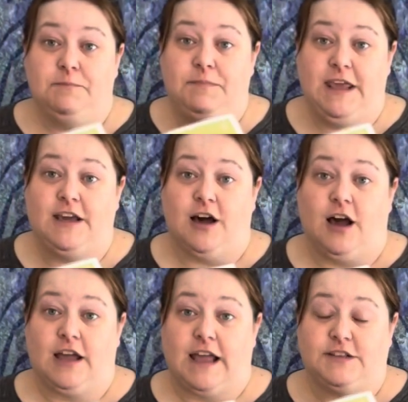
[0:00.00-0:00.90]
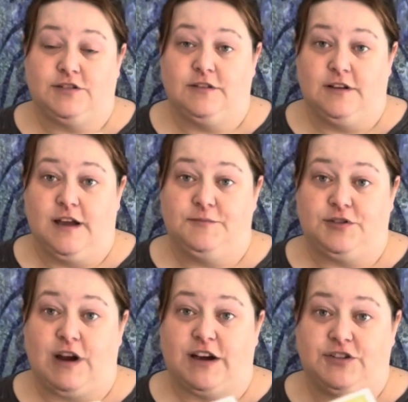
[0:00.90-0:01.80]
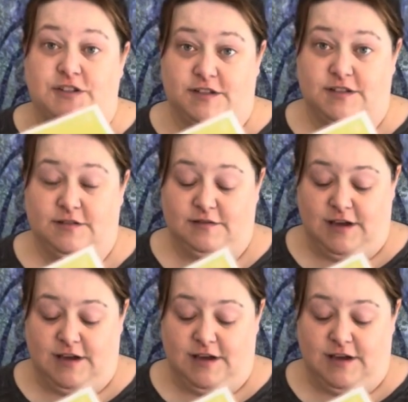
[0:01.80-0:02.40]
Peacock Abstractions